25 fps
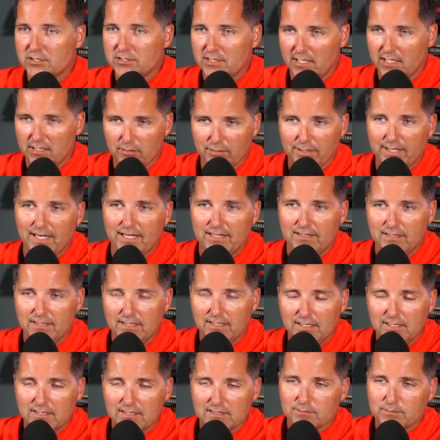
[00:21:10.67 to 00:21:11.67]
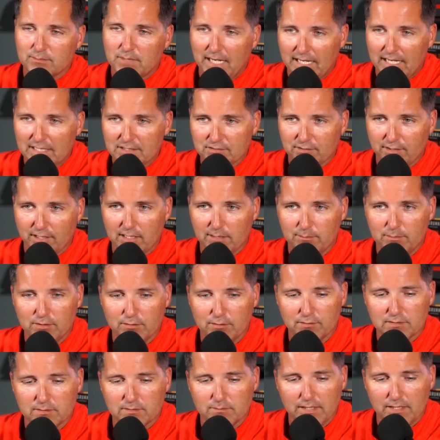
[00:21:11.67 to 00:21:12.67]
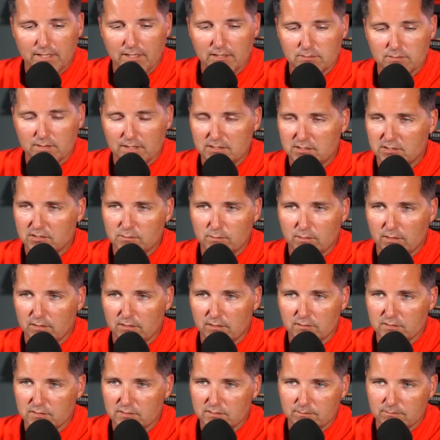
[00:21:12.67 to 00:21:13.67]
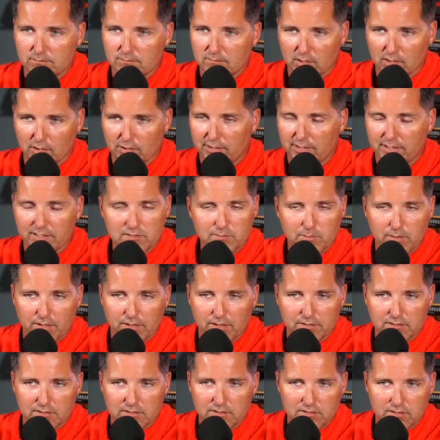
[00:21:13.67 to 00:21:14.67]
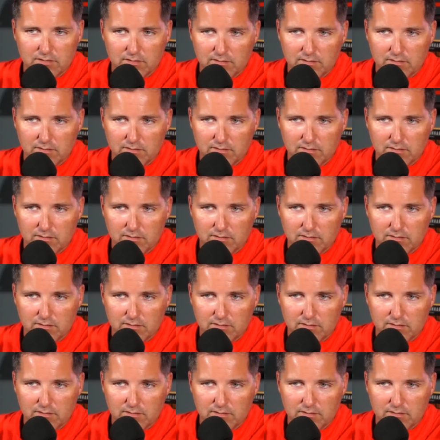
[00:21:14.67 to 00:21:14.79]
And I know he had some guys around him doing some things. But that's just one of those learning experiences.